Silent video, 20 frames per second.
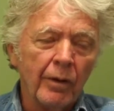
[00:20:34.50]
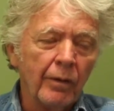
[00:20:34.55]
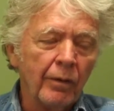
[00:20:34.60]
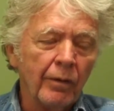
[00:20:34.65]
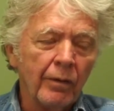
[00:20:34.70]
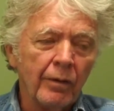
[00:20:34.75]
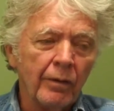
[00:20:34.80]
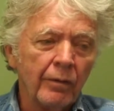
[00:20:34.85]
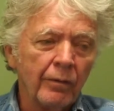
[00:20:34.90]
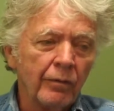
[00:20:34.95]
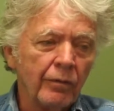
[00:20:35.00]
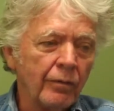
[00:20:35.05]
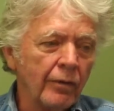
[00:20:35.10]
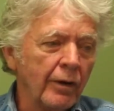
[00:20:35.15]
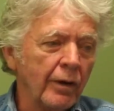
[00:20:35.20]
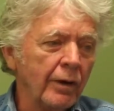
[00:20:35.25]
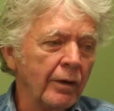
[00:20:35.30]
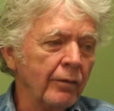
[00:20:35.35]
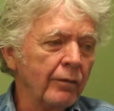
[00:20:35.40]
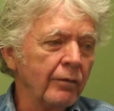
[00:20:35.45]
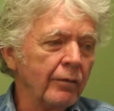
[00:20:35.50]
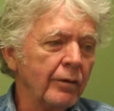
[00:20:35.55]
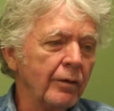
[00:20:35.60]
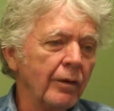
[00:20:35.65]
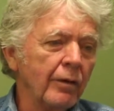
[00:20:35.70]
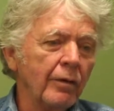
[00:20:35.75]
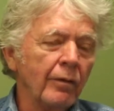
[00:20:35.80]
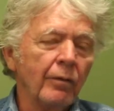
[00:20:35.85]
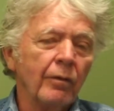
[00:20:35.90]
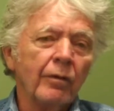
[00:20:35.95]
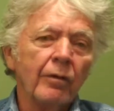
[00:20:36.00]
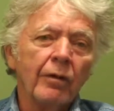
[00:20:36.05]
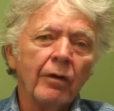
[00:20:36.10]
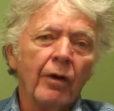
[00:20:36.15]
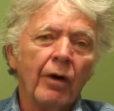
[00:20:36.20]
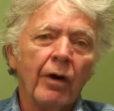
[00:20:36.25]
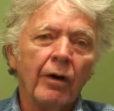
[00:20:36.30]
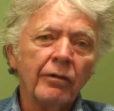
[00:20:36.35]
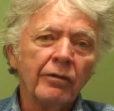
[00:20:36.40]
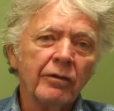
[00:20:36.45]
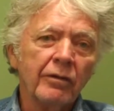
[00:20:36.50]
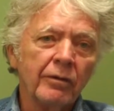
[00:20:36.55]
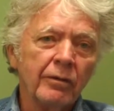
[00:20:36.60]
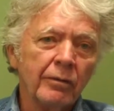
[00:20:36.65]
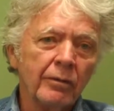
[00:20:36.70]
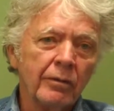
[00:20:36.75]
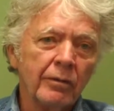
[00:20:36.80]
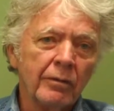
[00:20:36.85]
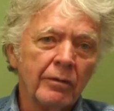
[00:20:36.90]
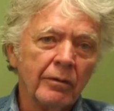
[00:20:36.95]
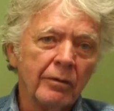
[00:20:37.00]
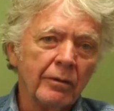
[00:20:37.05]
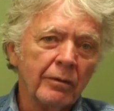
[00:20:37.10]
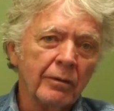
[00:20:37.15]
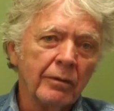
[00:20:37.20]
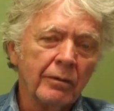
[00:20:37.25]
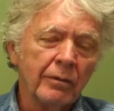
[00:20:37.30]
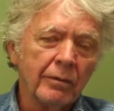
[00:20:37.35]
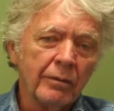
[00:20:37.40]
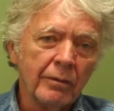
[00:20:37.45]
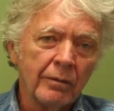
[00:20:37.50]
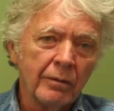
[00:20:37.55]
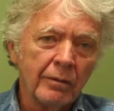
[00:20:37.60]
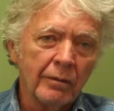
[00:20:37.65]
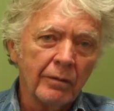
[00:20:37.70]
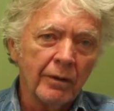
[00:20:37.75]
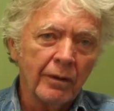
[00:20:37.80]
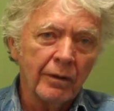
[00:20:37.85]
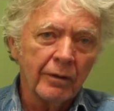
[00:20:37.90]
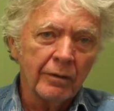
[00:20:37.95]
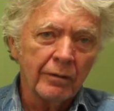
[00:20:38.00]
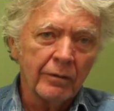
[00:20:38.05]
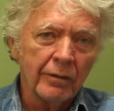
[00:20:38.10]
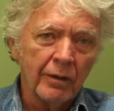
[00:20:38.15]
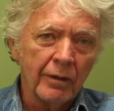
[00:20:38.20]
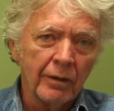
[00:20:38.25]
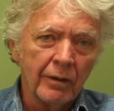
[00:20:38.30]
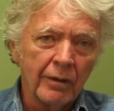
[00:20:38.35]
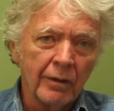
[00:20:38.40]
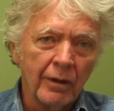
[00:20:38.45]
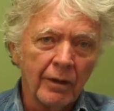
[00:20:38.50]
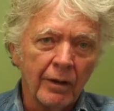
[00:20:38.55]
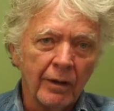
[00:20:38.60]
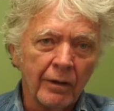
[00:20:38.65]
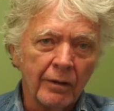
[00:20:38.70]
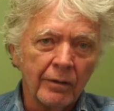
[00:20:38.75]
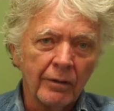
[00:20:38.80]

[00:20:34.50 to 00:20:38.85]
they're afraid of lawsuits and things like that.